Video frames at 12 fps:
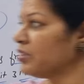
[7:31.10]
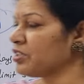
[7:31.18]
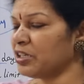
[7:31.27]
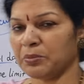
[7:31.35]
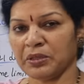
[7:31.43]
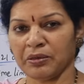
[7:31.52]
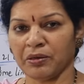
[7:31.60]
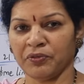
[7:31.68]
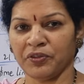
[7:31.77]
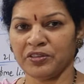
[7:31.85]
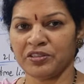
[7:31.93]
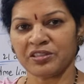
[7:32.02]
Statement of
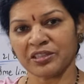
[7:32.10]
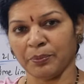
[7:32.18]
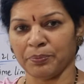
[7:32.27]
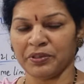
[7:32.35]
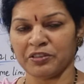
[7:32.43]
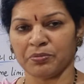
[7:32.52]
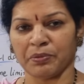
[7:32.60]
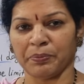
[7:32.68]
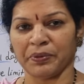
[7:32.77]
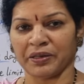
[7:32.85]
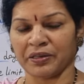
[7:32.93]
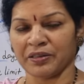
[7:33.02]
affairs is company is
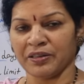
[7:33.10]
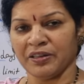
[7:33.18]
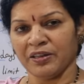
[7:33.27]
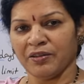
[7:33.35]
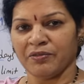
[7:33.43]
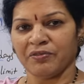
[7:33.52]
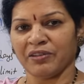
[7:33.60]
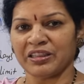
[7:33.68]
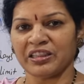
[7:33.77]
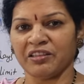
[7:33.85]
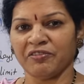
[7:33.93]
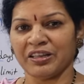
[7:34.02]
preparing.
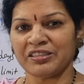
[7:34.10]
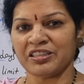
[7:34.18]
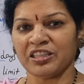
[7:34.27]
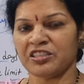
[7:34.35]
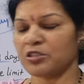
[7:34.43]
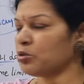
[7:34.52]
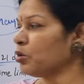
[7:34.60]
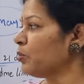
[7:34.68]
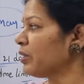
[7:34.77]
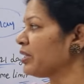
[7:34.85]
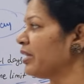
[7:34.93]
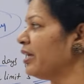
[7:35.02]
Once this is
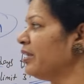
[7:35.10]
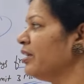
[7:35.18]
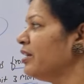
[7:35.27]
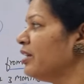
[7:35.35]
over, then